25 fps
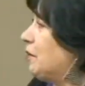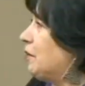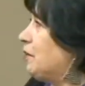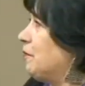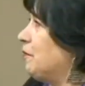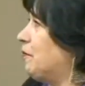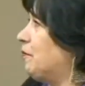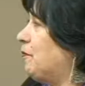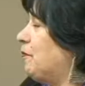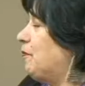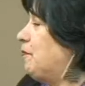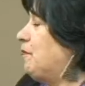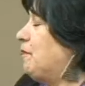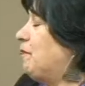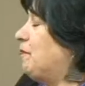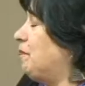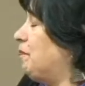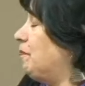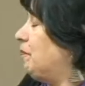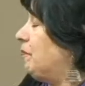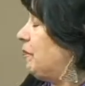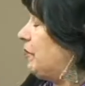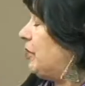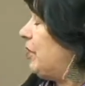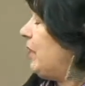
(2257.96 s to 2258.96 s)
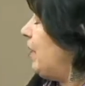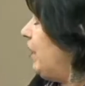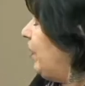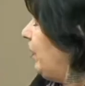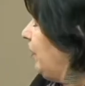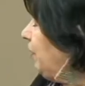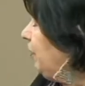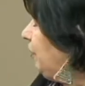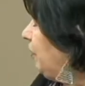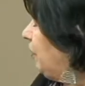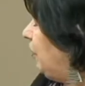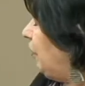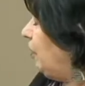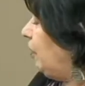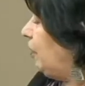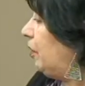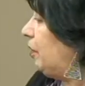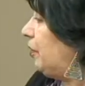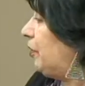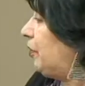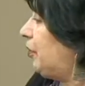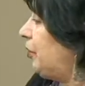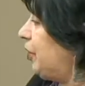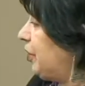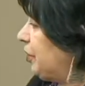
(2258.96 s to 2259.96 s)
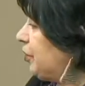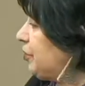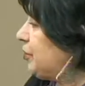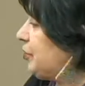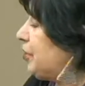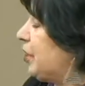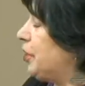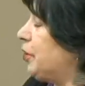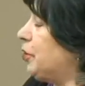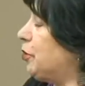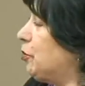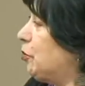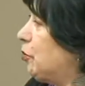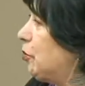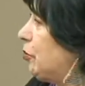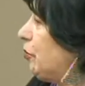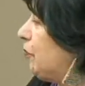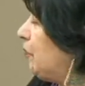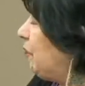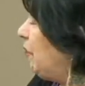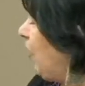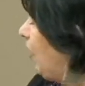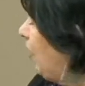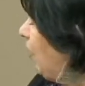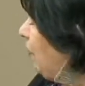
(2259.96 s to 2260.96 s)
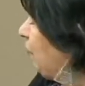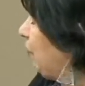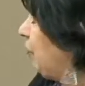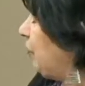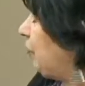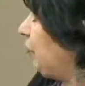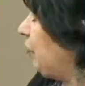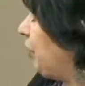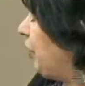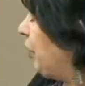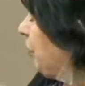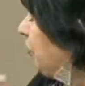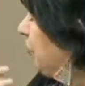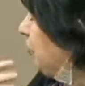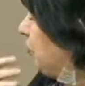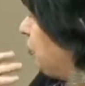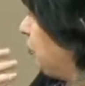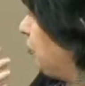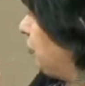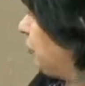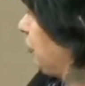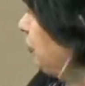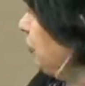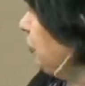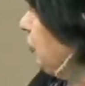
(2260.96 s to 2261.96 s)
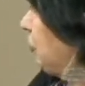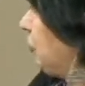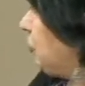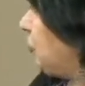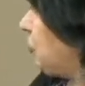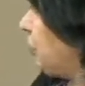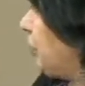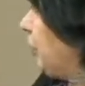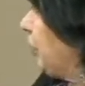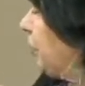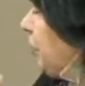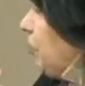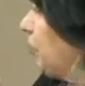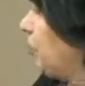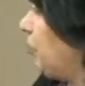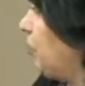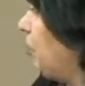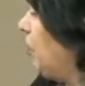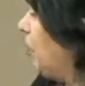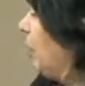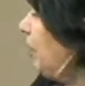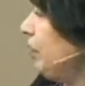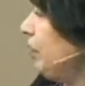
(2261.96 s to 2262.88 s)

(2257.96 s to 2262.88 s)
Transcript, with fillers: of ten things that you were involved with, that you produced, that you wrote,